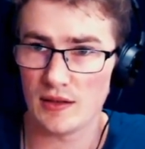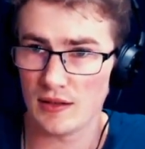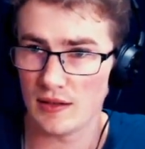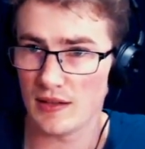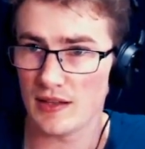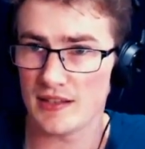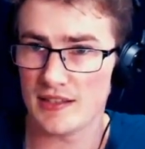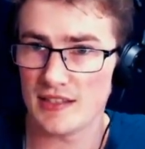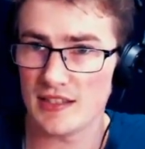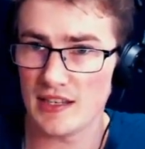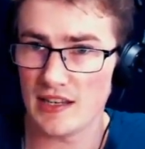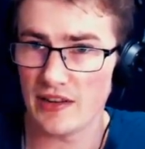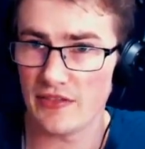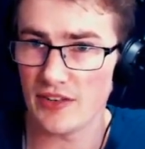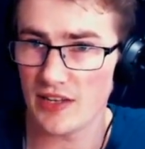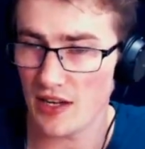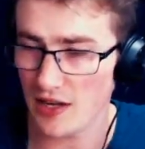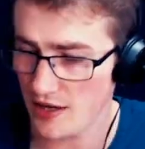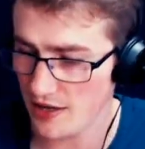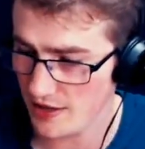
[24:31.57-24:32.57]
let's see, I've
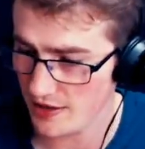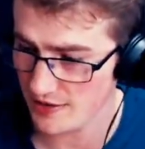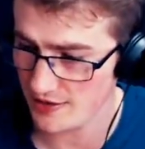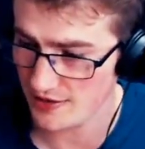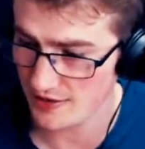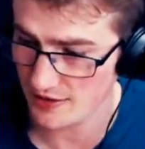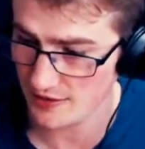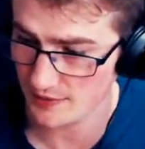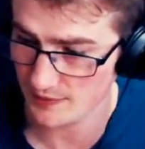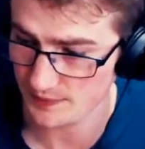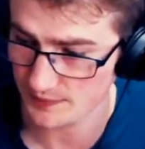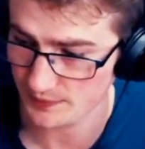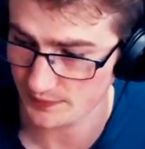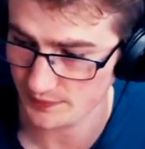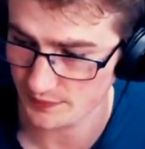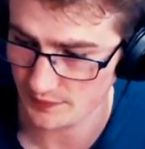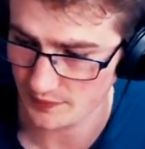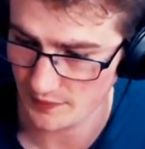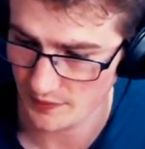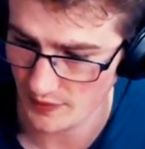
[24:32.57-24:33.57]
got
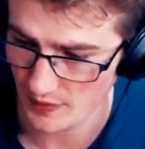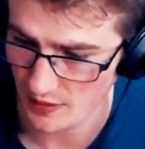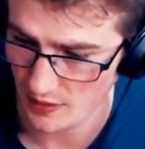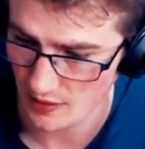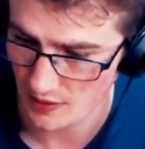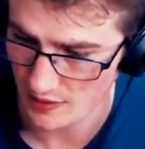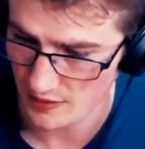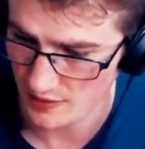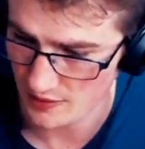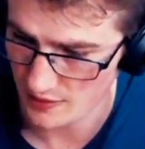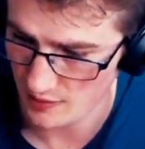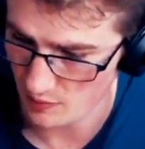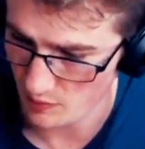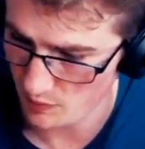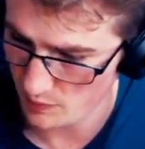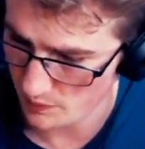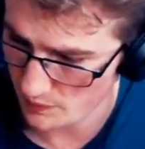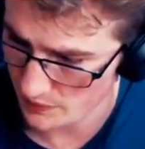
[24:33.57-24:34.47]
some